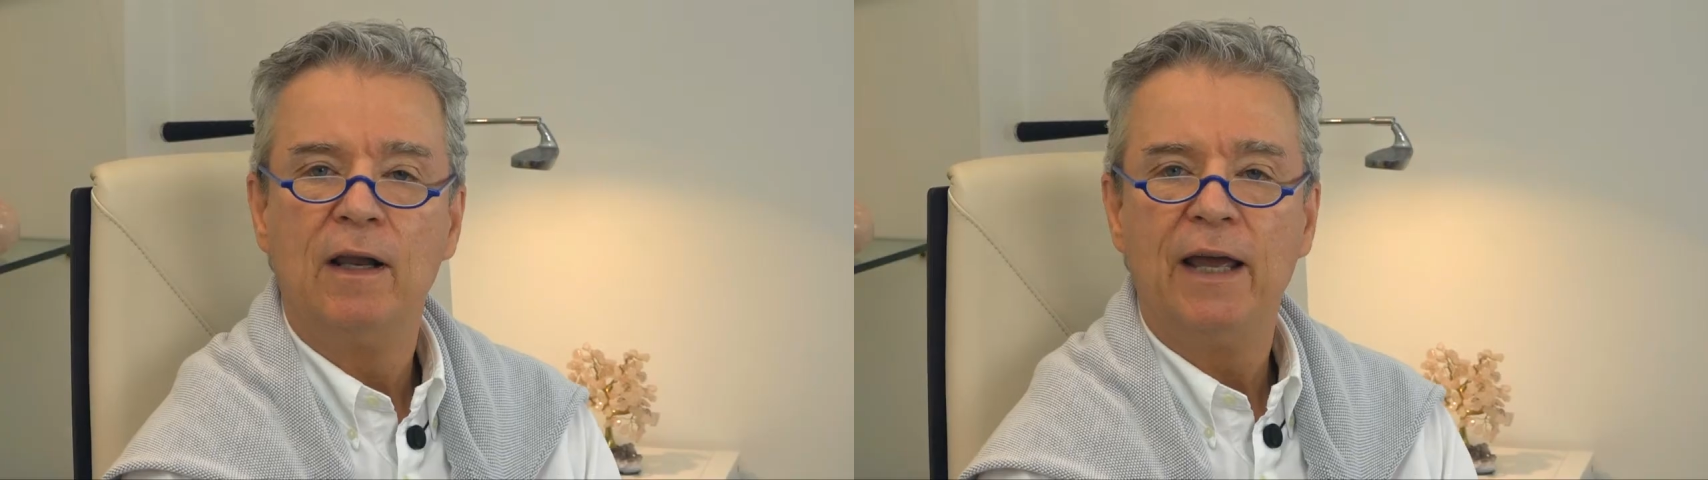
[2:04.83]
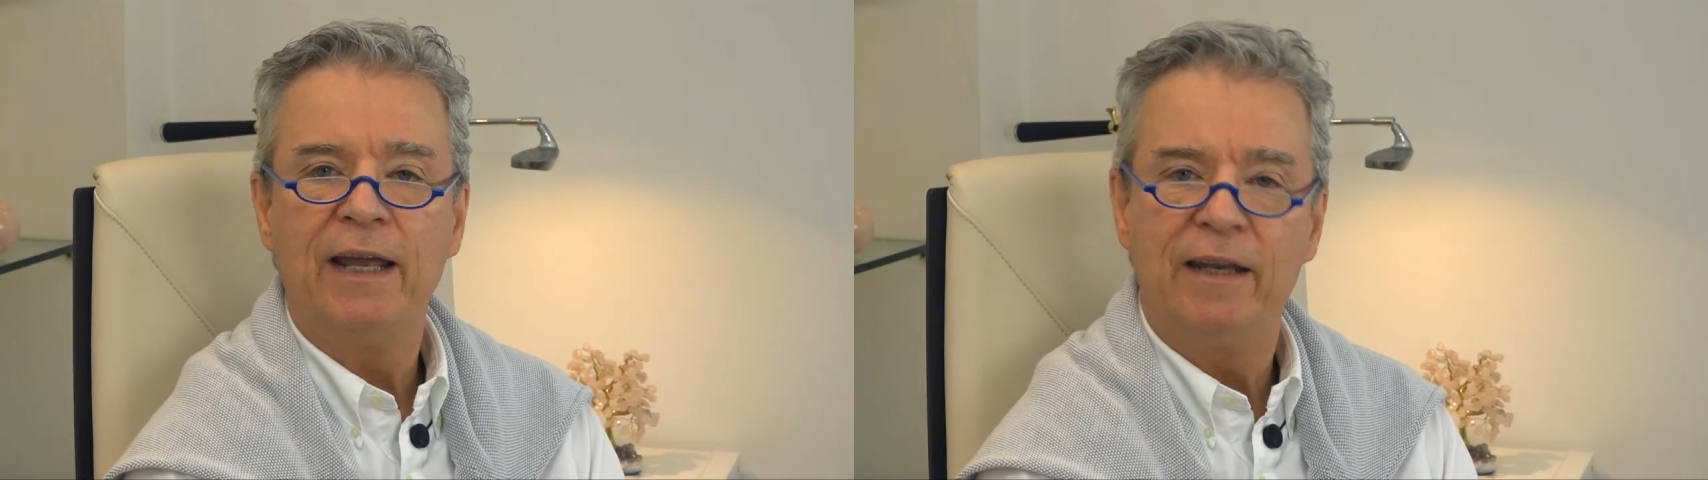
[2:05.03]

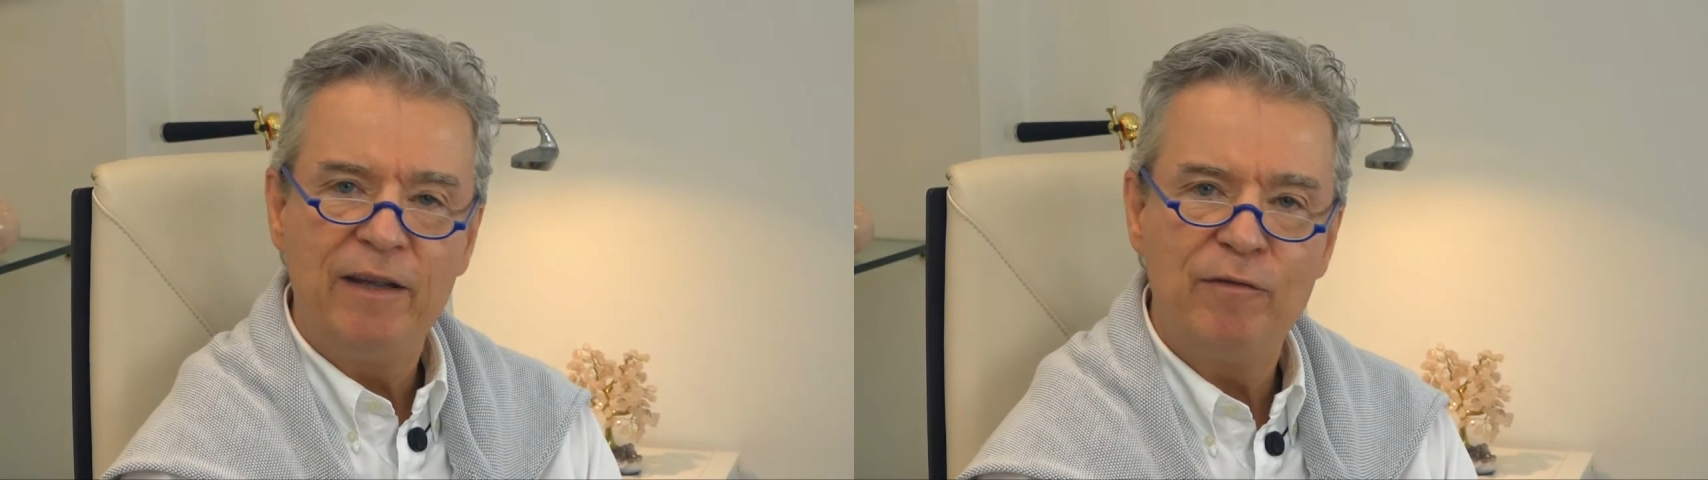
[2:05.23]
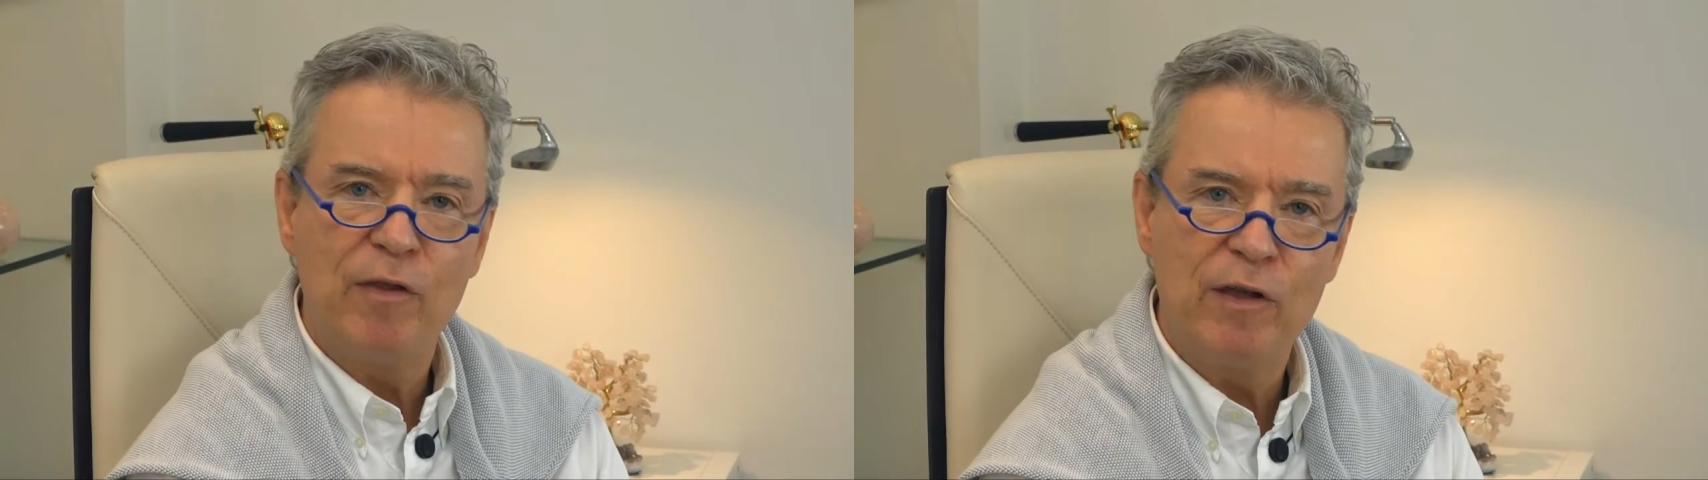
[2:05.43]
And
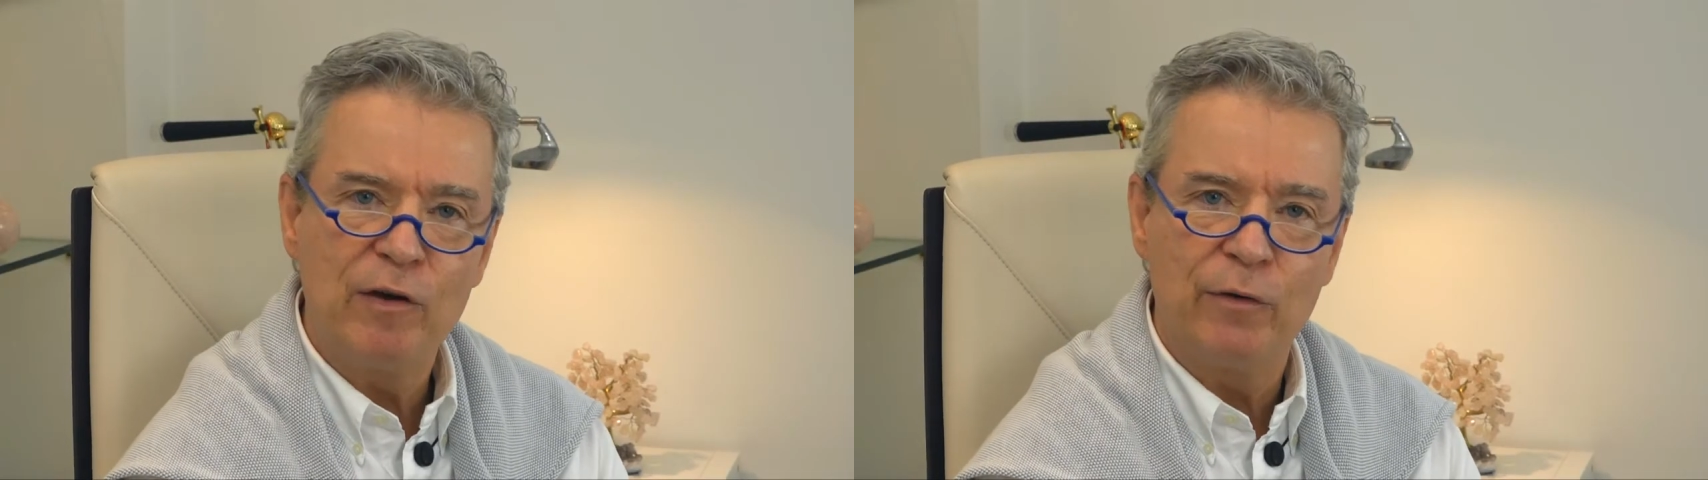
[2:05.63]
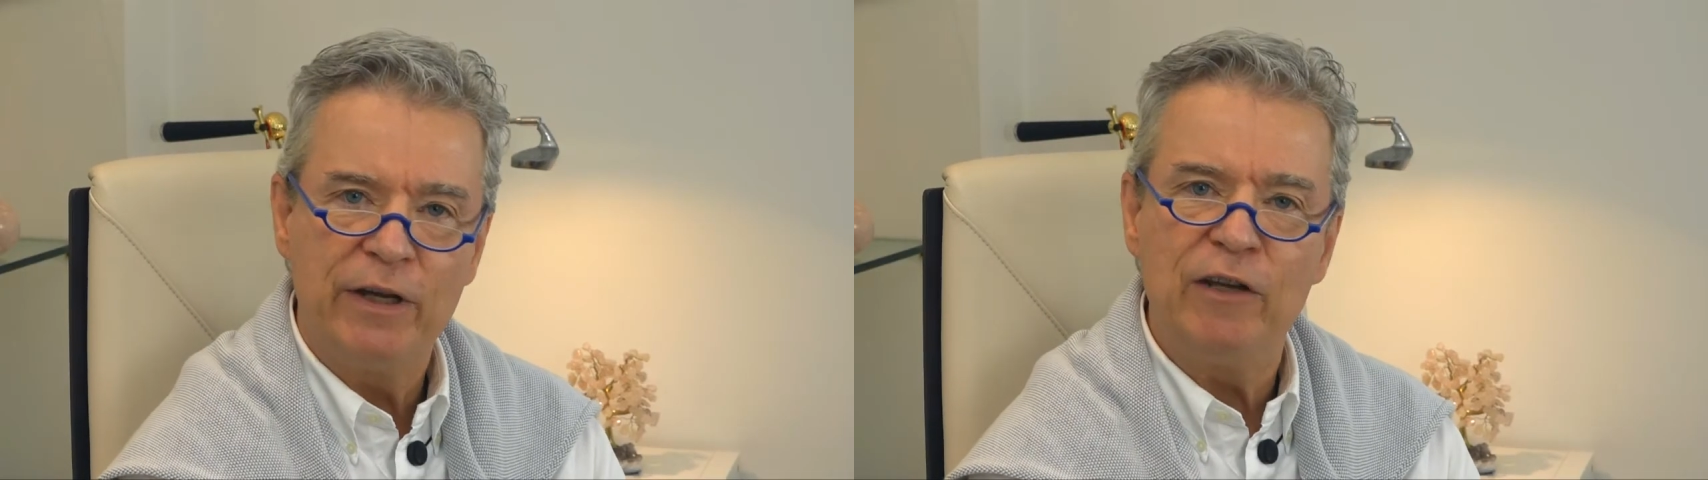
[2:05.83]
even
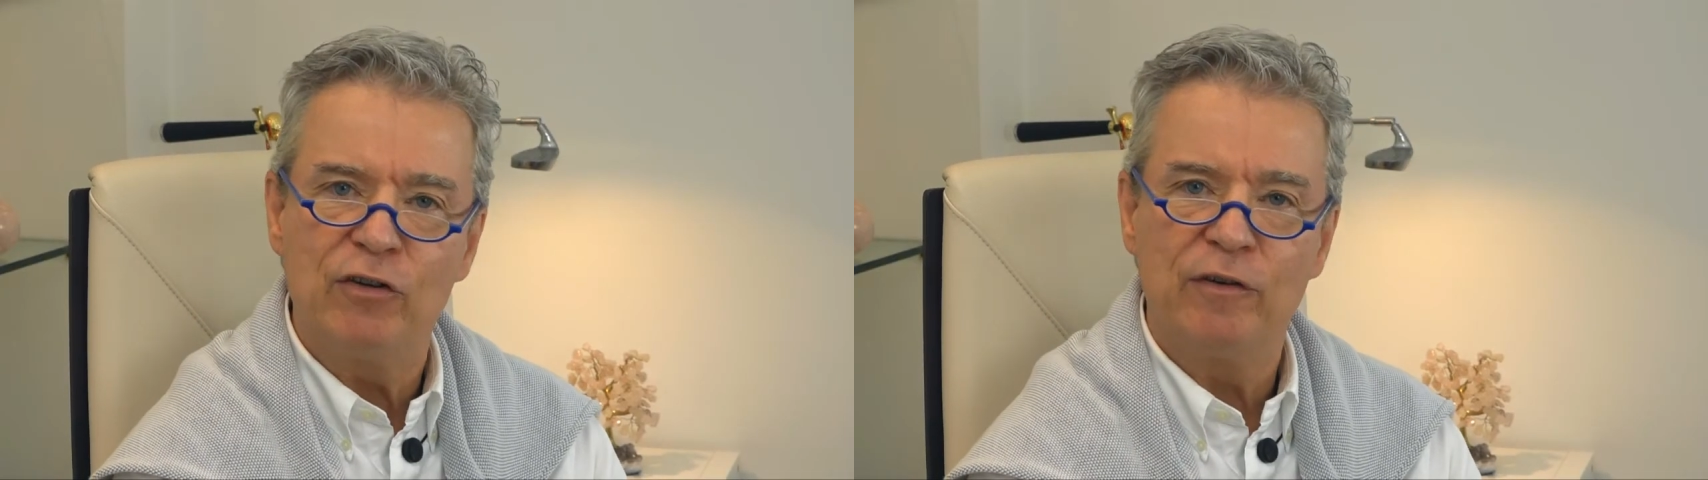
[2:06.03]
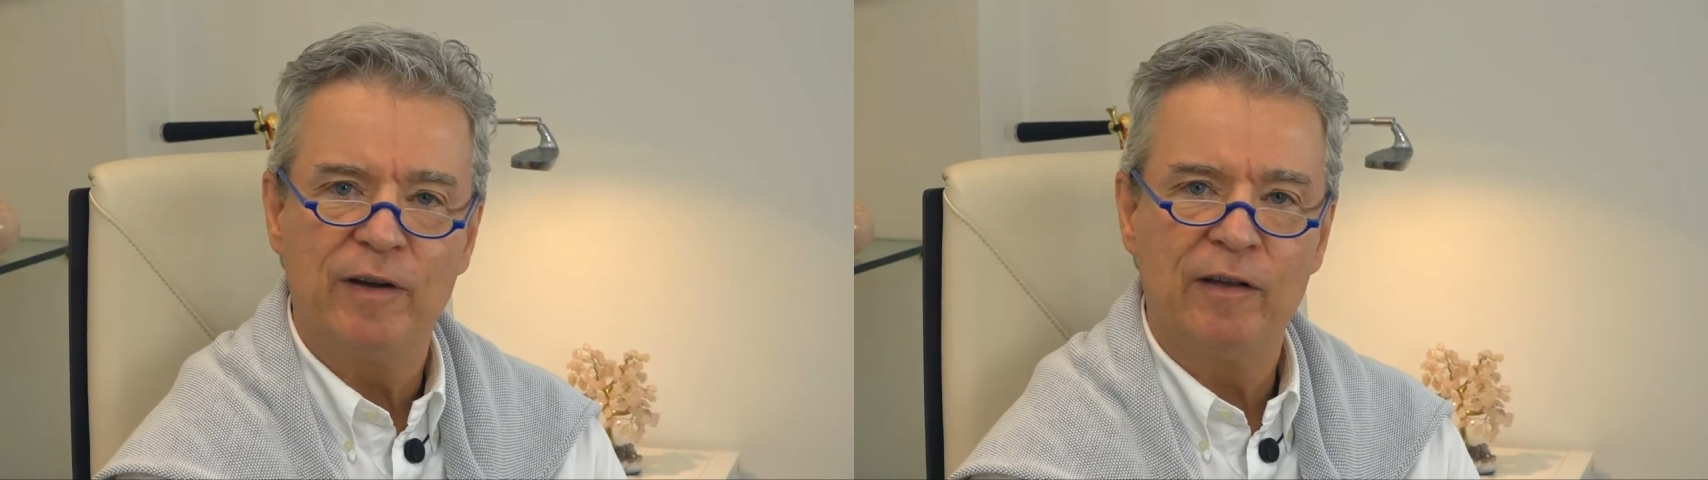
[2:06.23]
though
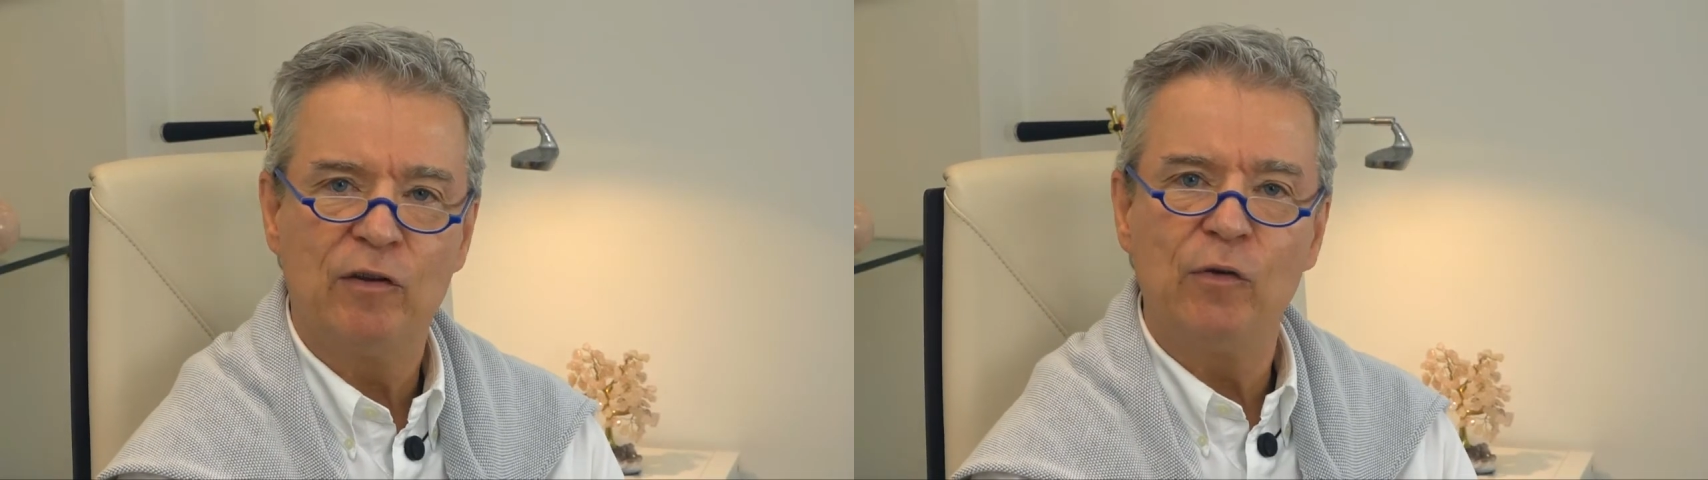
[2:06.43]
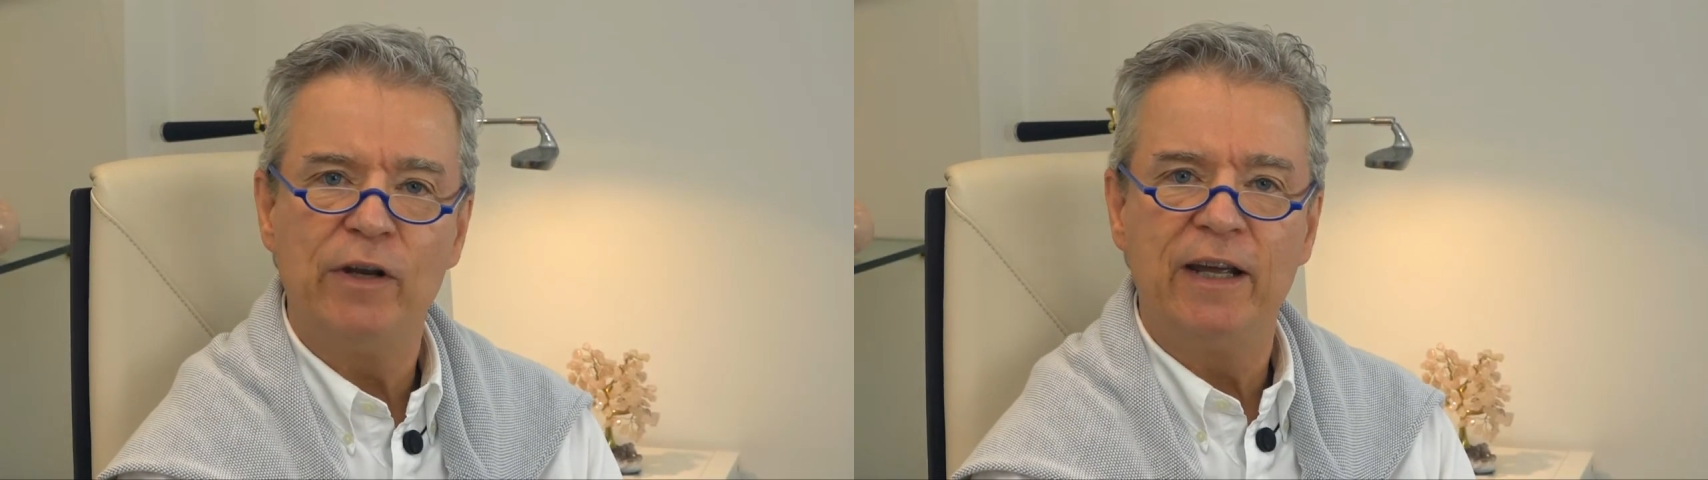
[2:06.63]
each of us
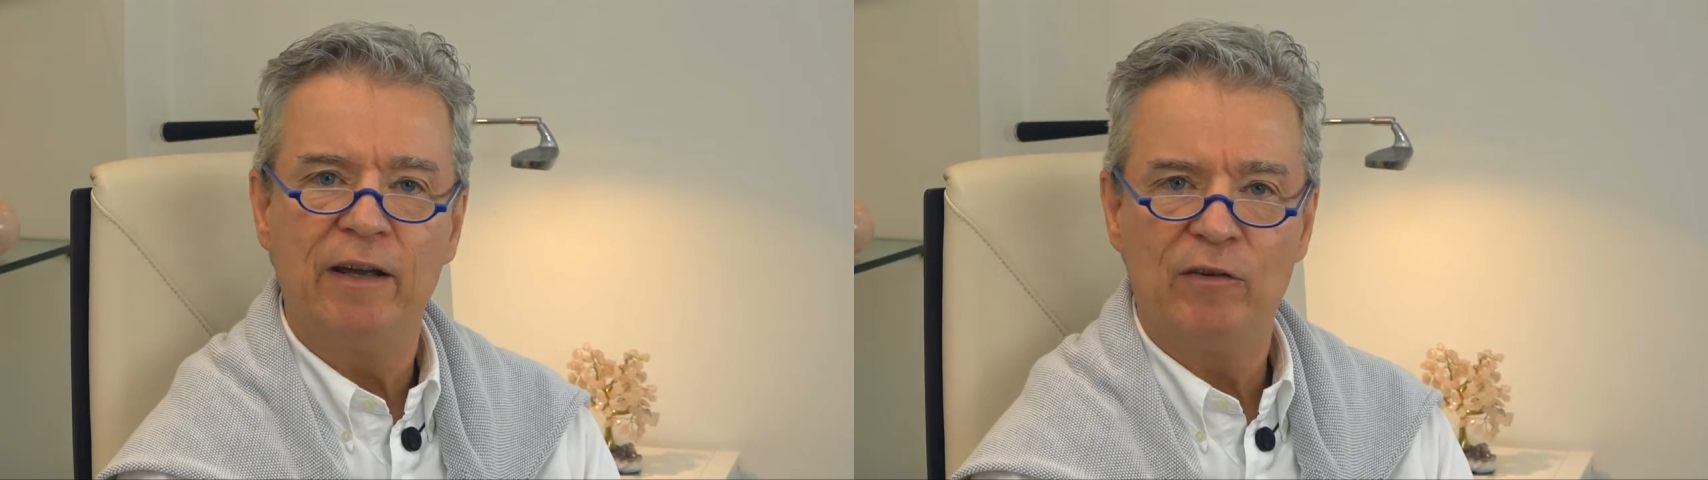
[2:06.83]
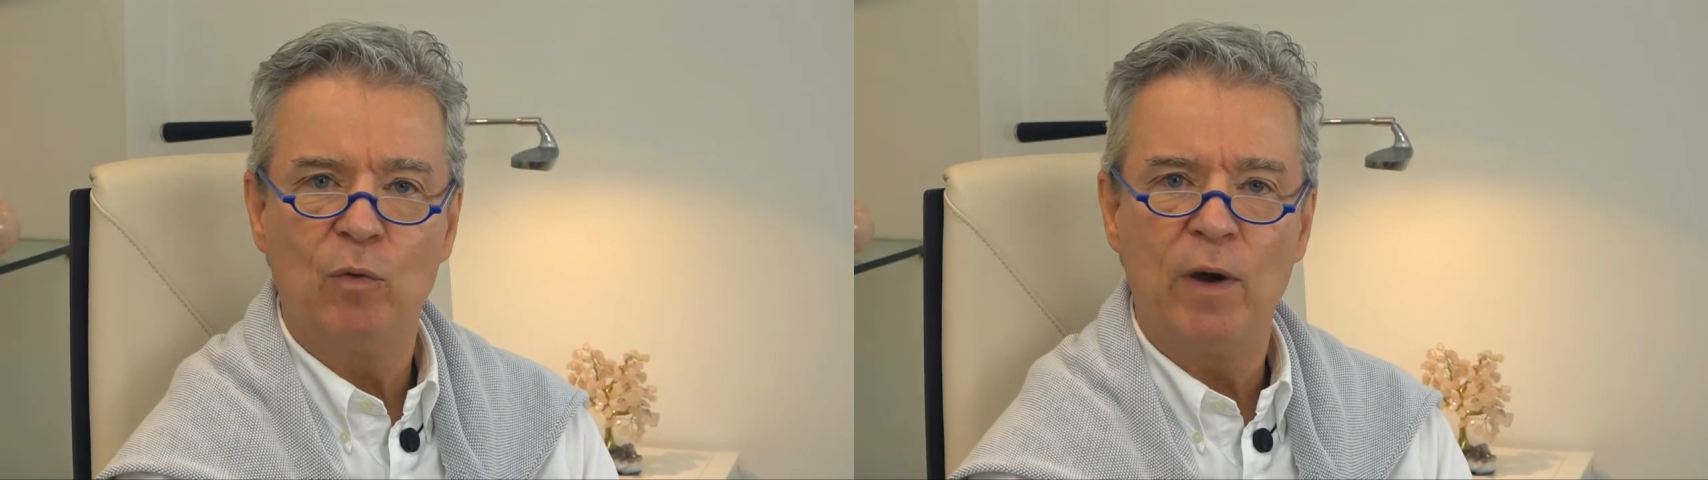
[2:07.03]
only has a